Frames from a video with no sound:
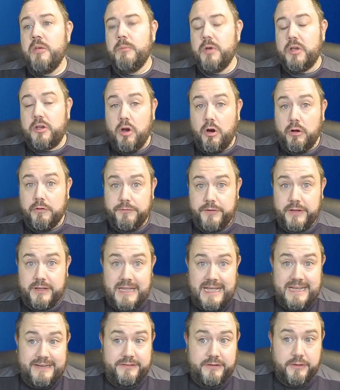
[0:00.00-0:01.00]

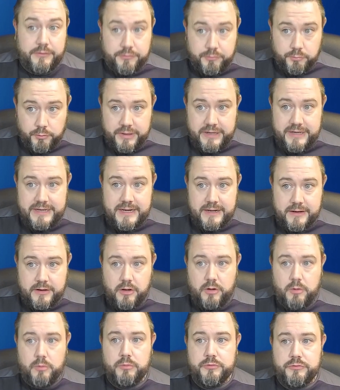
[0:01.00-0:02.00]
McConville has 3
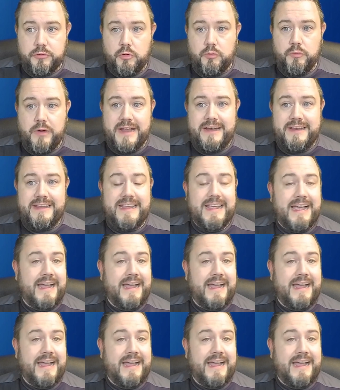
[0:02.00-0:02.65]
goals already,